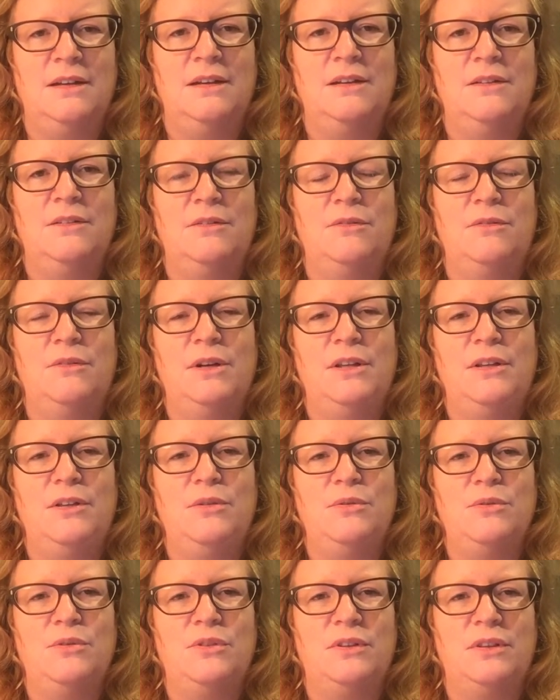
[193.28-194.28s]

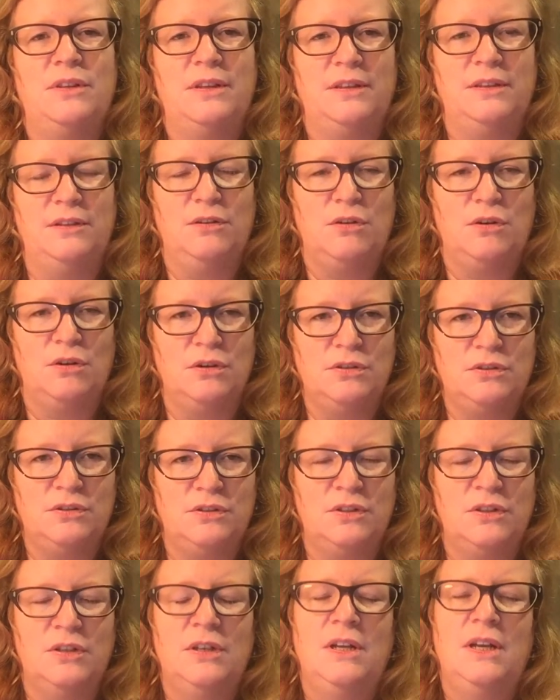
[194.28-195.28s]
reduced costs
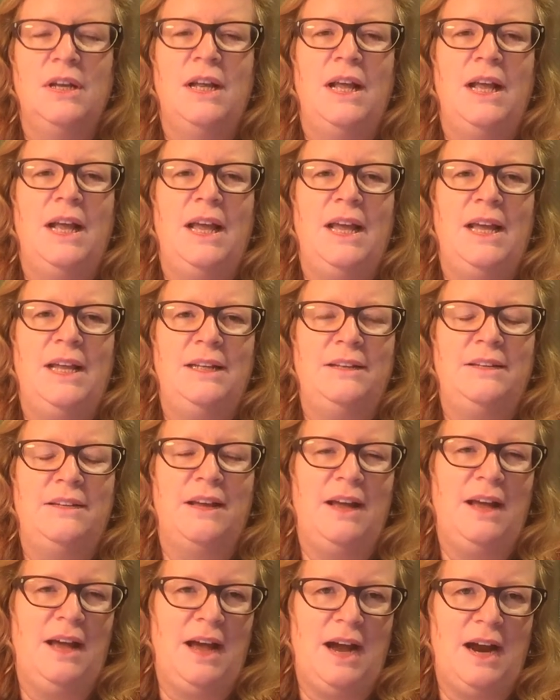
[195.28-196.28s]
and
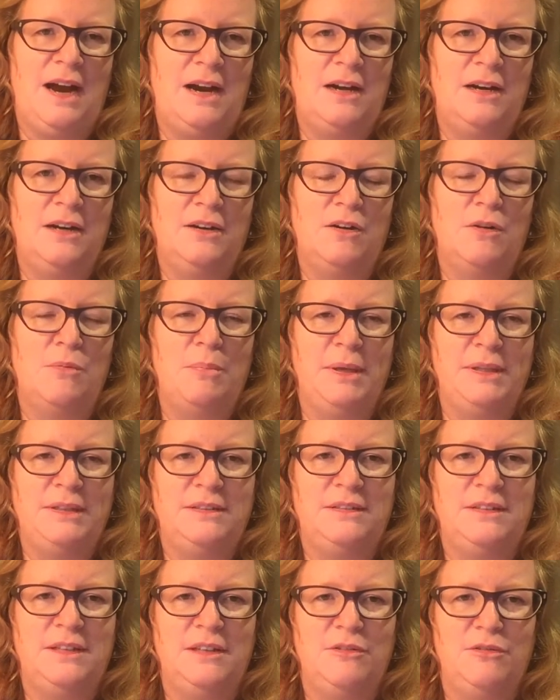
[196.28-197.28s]
are
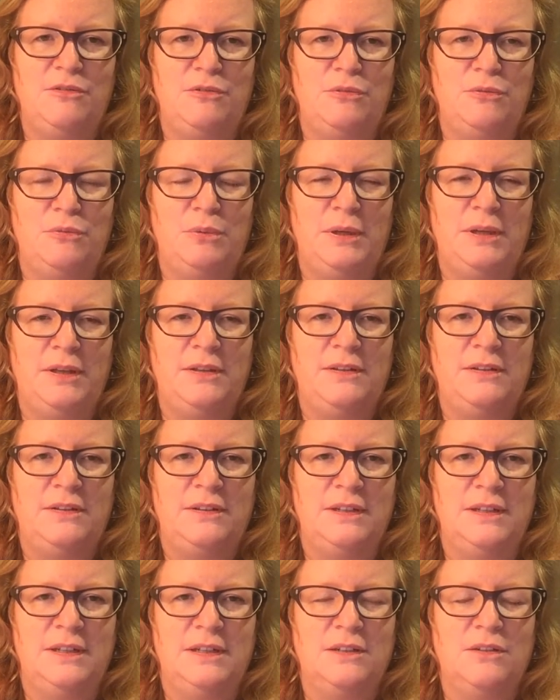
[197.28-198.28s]
competitive with
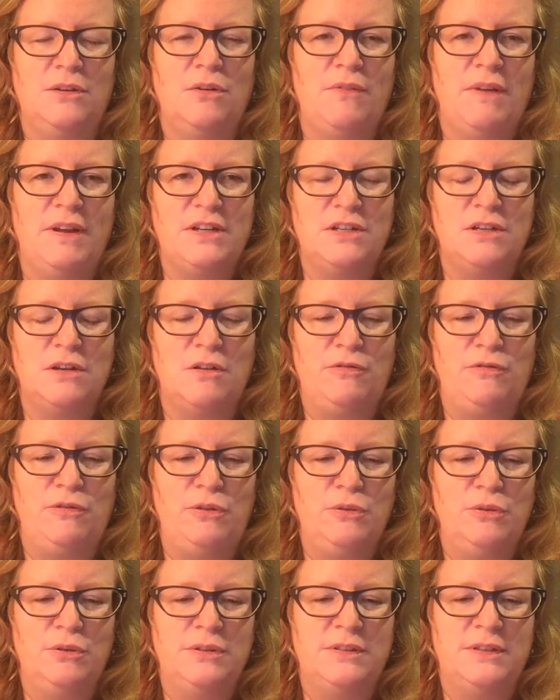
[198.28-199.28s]
conventional
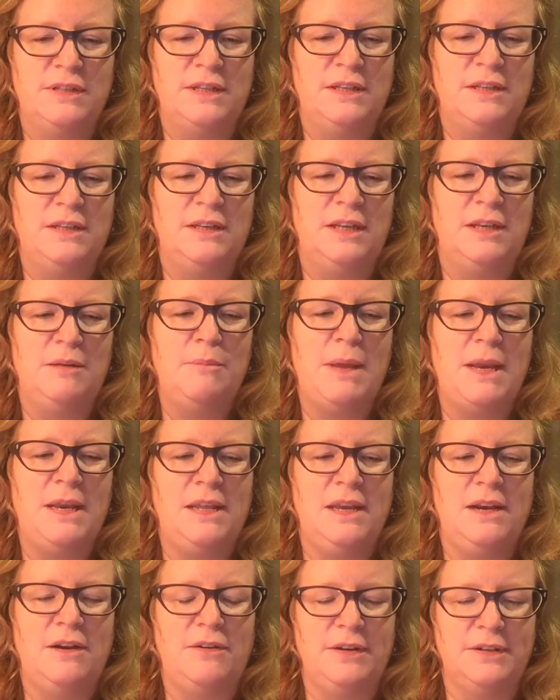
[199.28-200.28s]
fuels in many
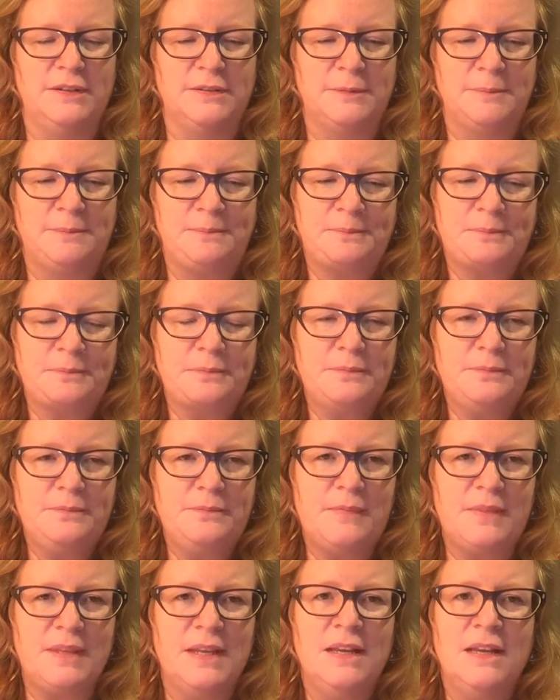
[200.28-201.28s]
areas.
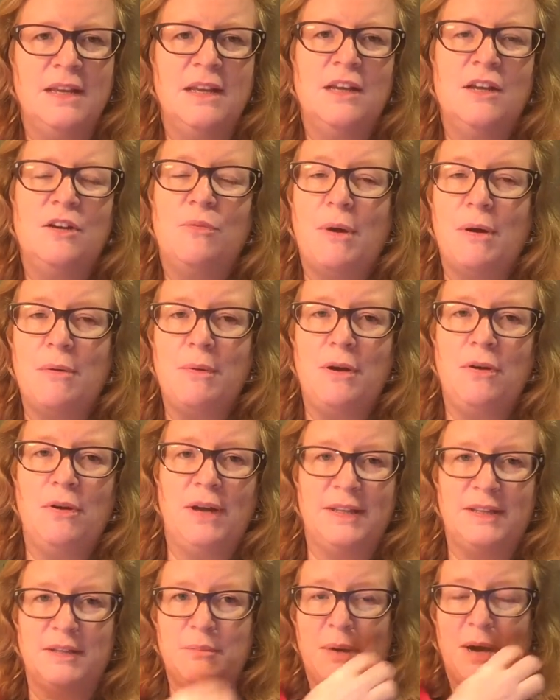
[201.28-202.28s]
When we look at
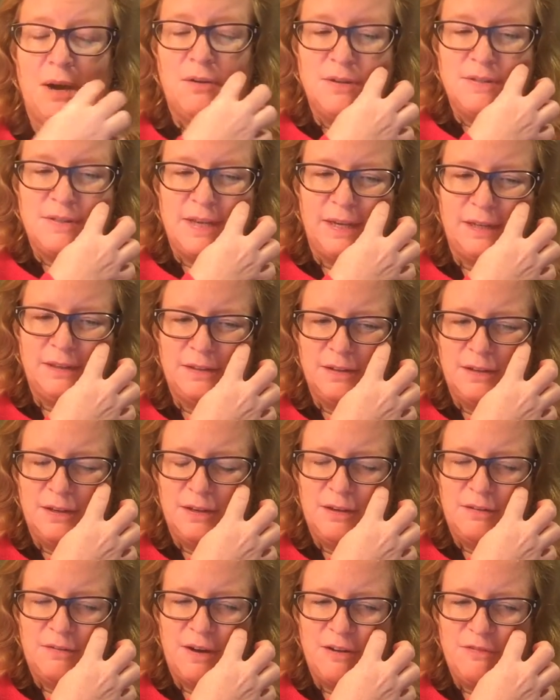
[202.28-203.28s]
the power sector,
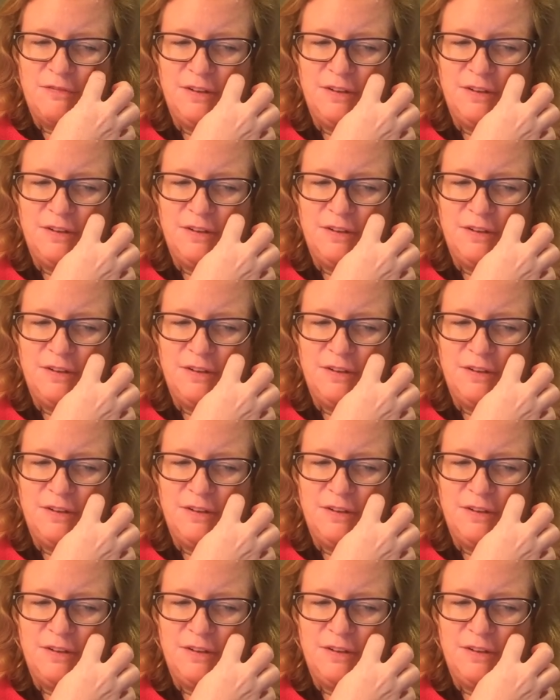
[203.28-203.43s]
roughly